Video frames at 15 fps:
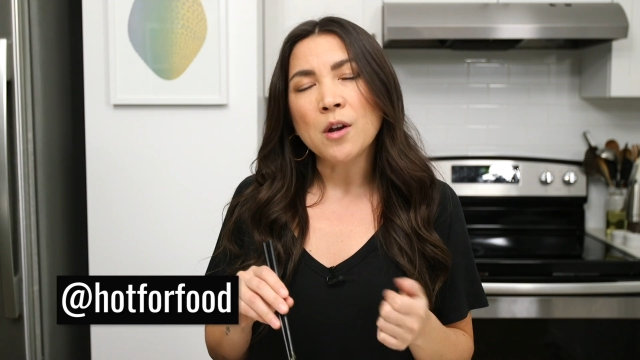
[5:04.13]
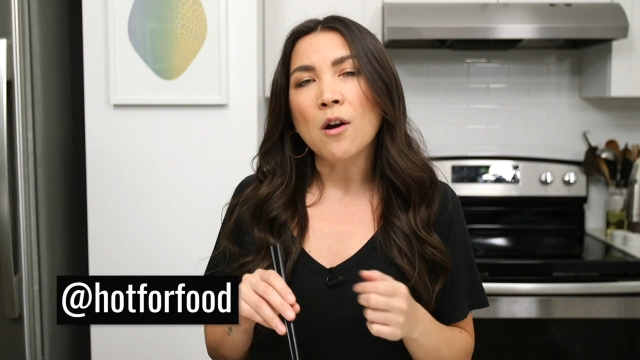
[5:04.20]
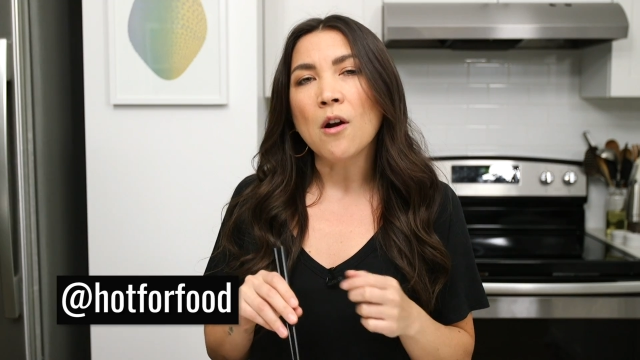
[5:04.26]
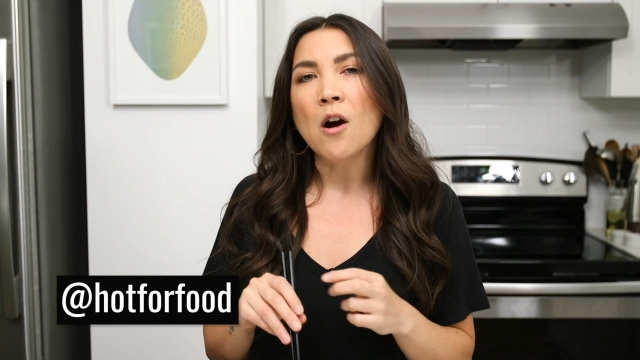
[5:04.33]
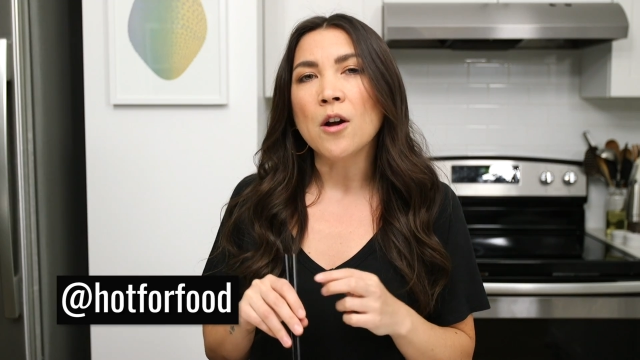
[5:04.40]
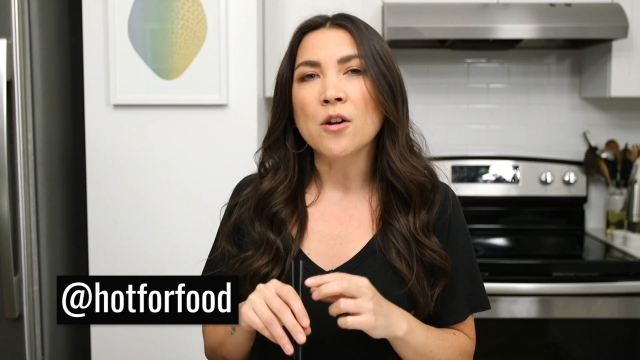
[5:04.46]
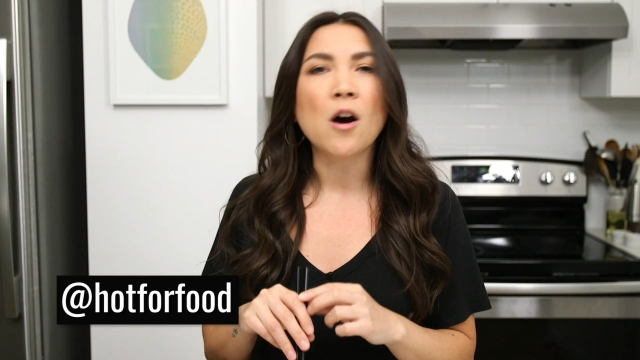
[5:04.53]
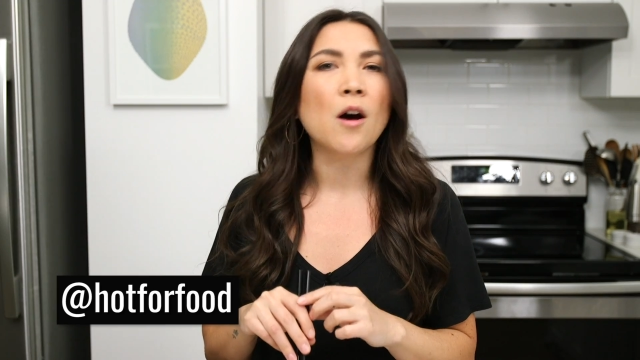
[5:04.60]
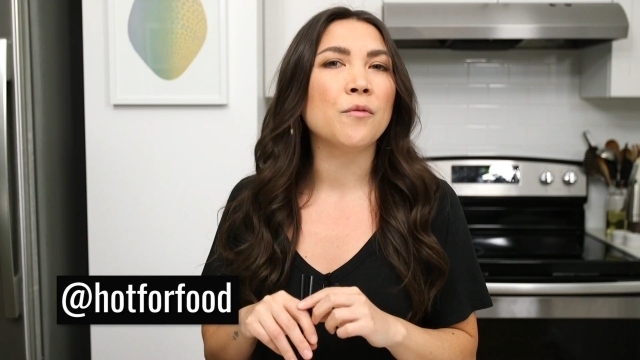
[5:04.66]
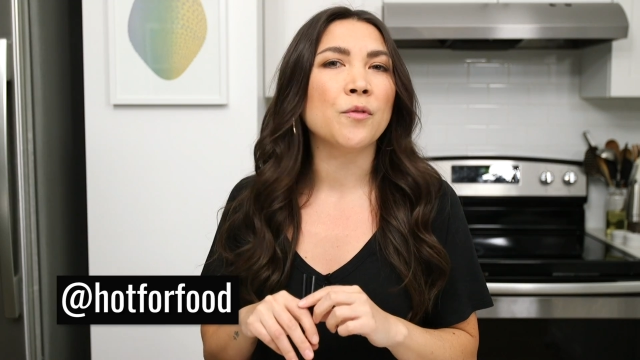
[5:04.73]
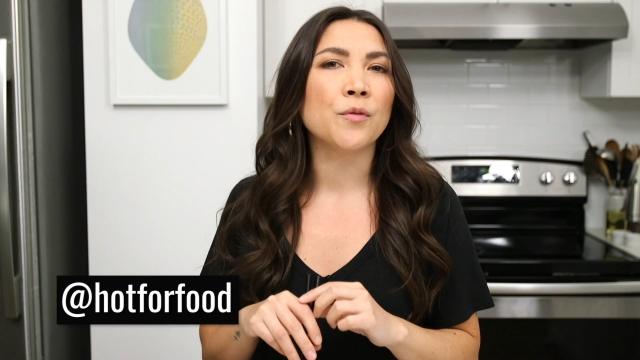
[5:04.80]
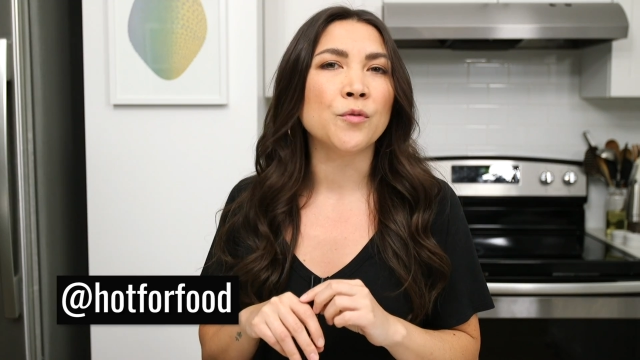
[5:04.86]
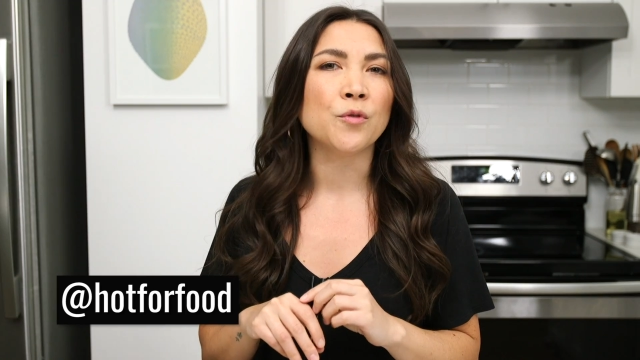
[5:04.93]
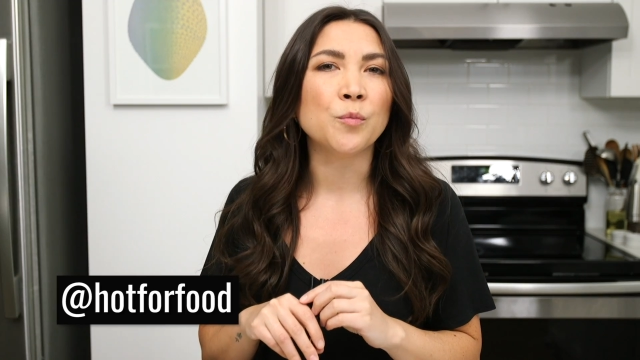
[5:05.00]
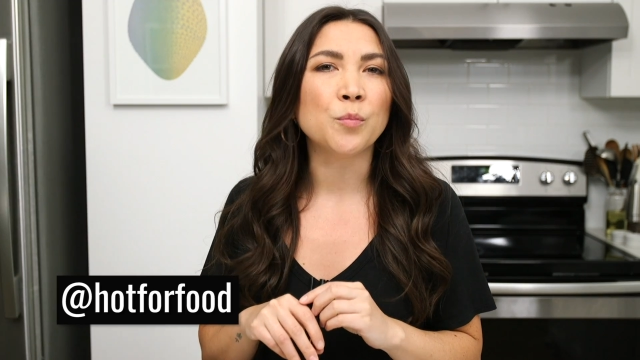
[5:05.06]
are on
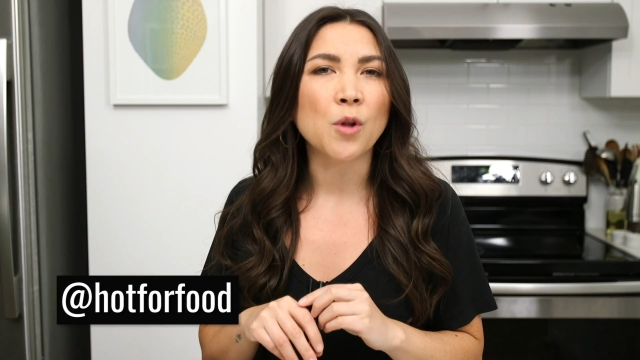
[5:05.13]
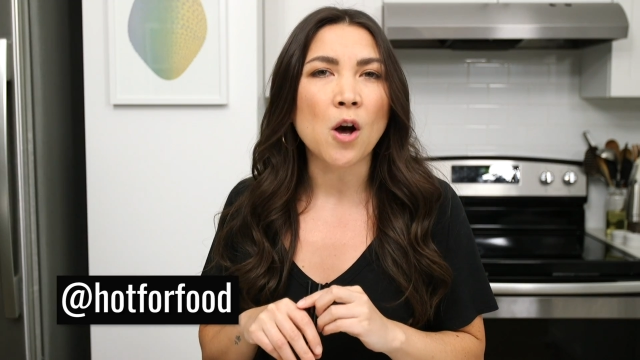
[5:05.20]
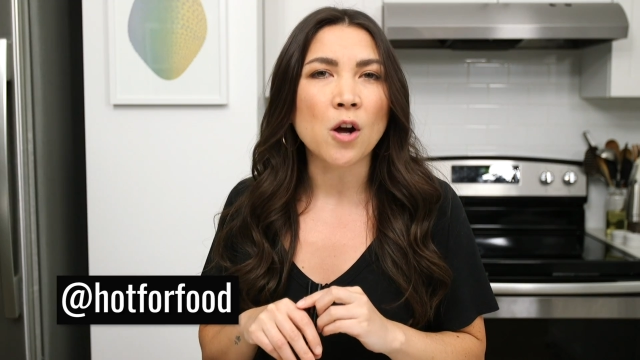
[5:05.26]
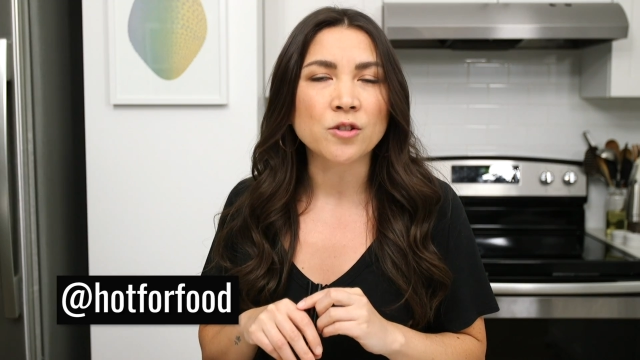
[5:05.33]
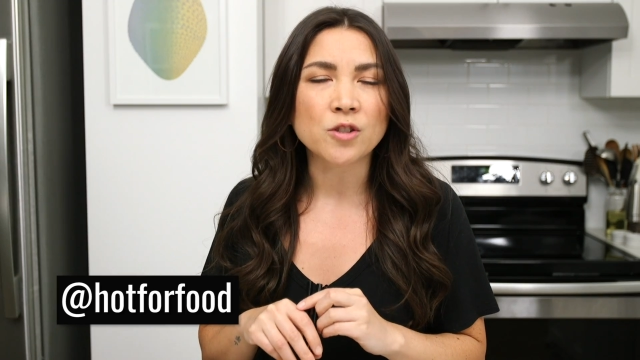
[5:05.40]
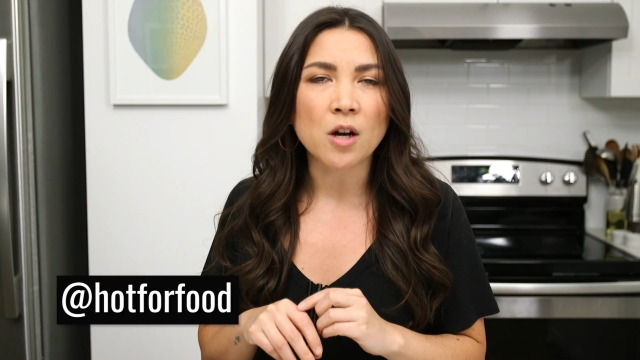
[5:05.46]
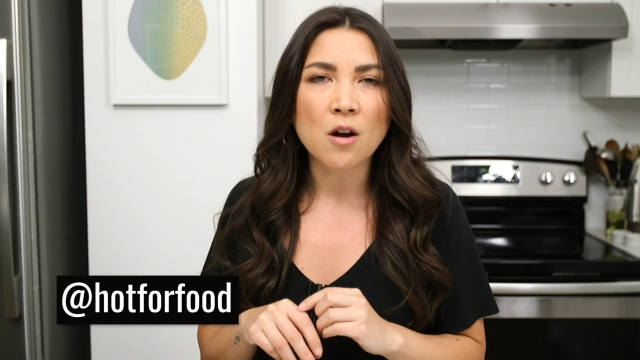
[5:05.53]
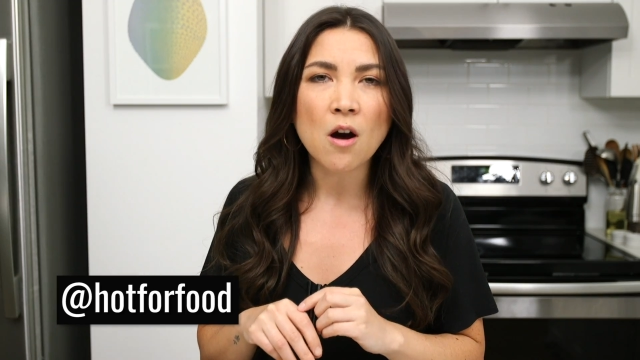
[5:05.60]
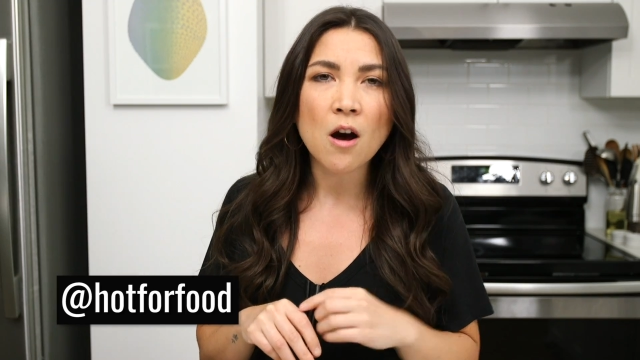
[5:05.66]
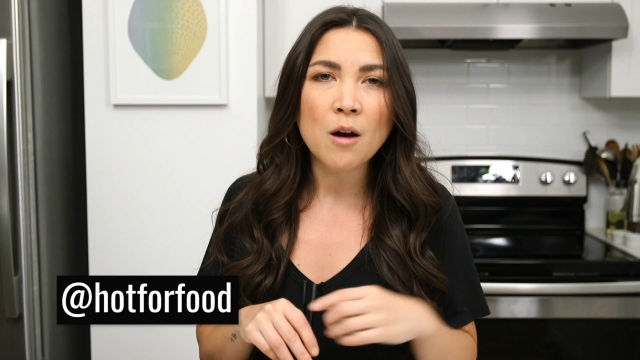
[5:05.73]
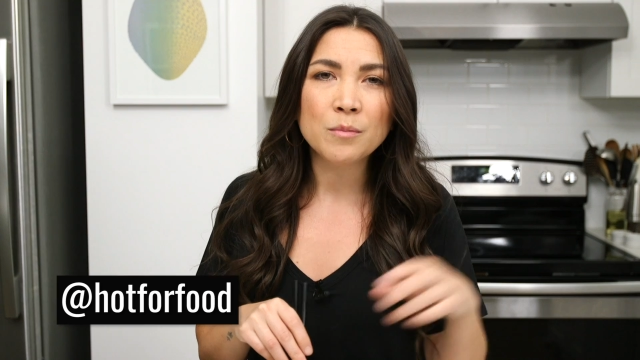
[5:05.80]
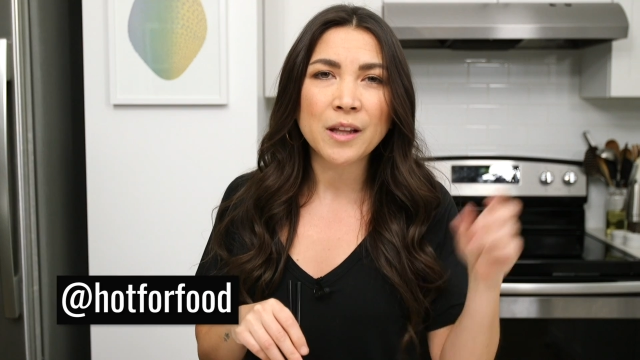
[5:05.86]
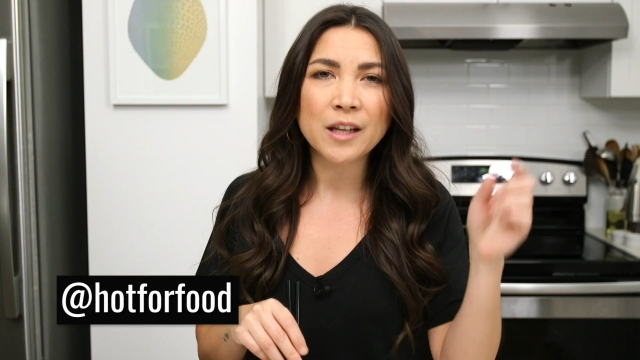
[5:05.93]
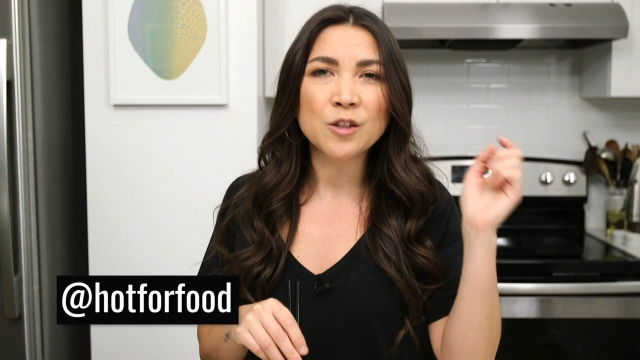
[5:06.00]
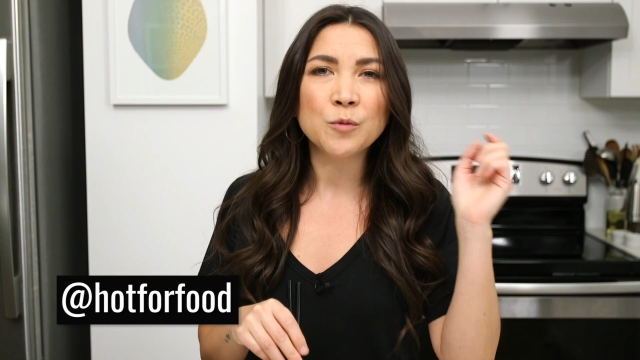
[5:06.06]

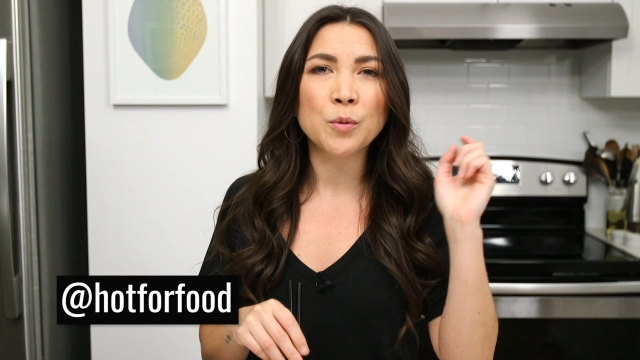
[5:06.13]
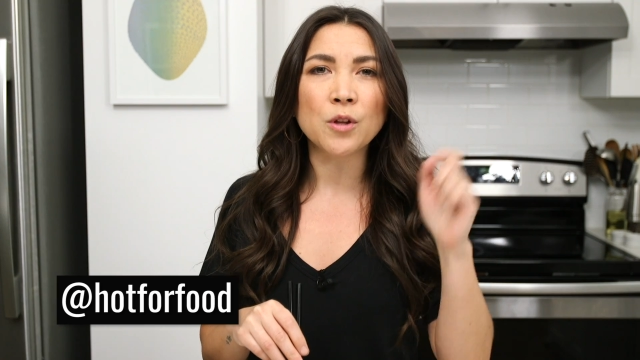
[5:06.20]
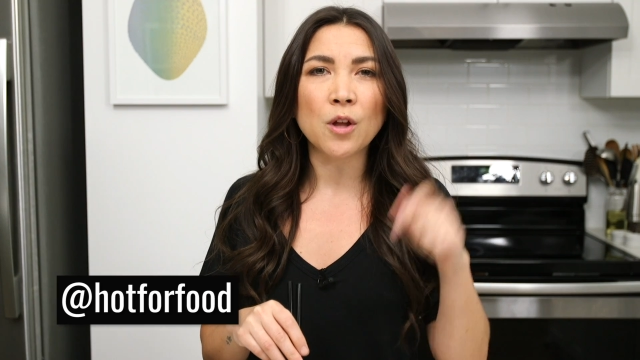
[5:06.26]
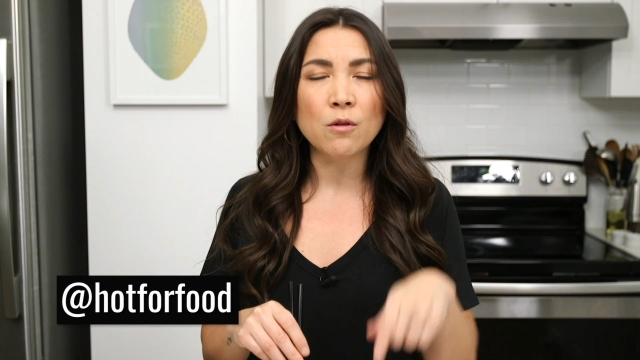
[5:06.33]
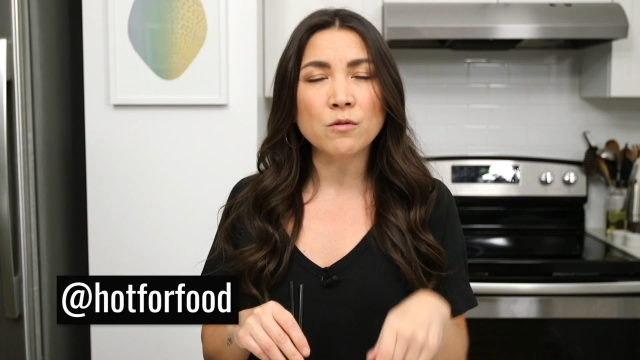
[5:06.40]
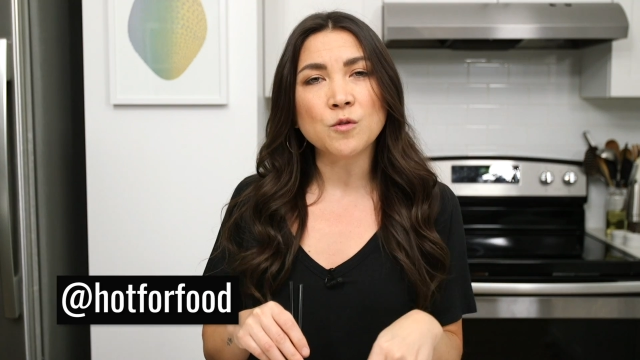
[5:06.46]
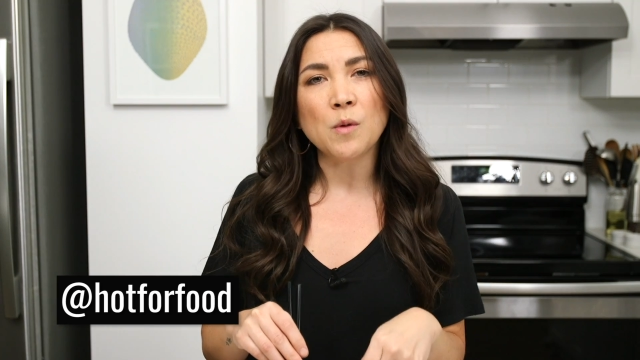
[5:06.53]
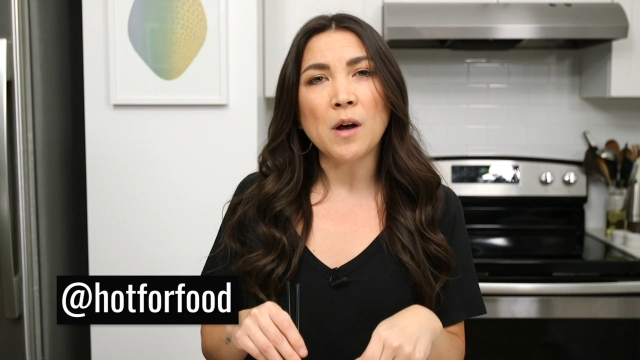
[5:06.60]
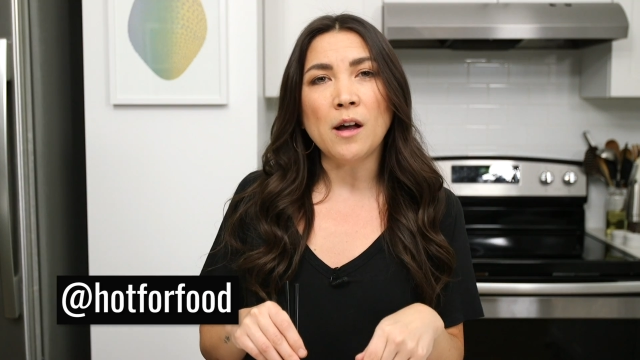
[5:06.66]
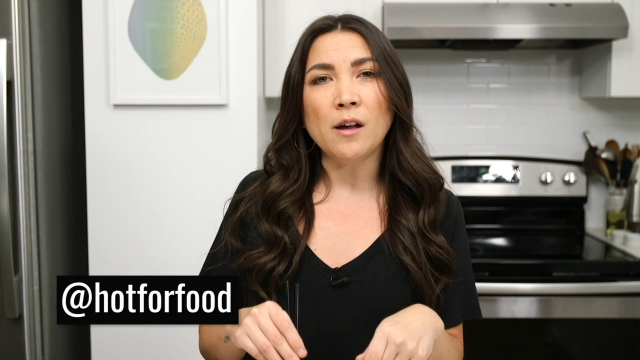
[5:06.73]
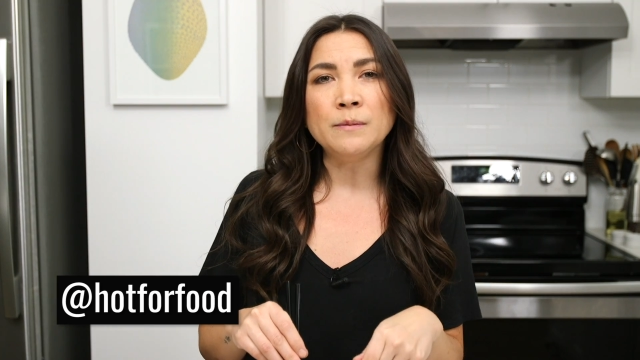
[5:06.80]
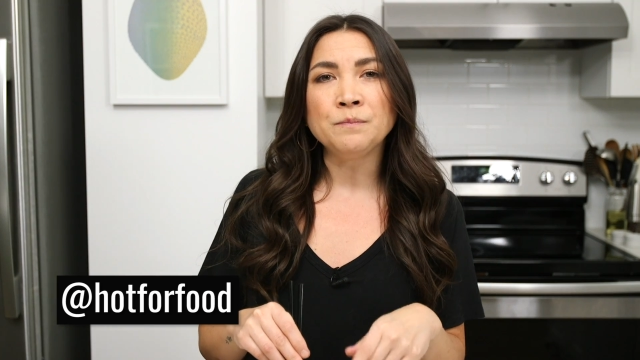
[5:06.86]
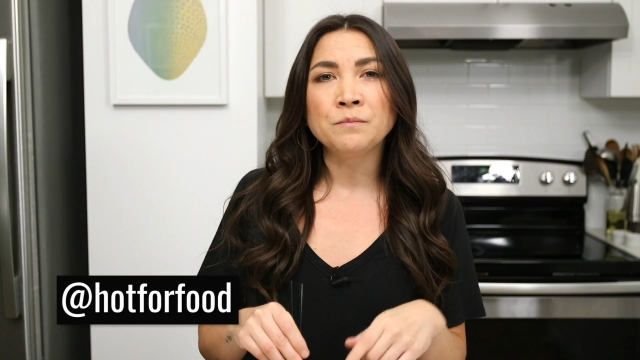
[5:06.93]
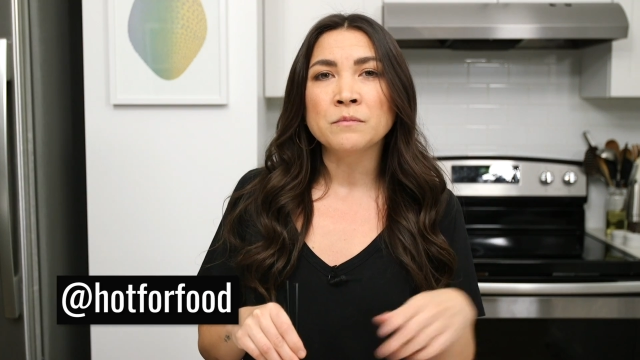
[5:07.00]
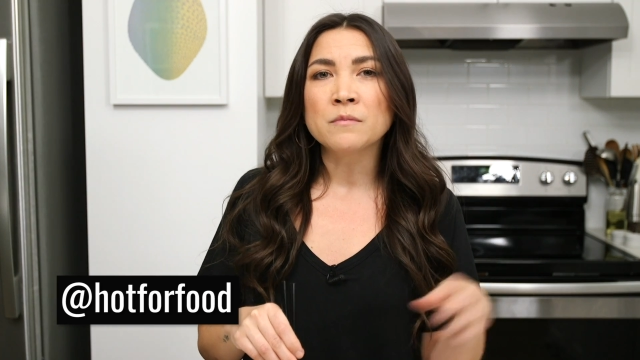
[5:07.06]
hotforfoodblog.com, linked below as
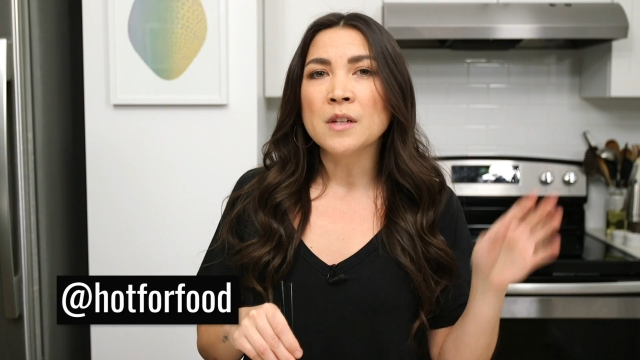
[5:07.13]
well.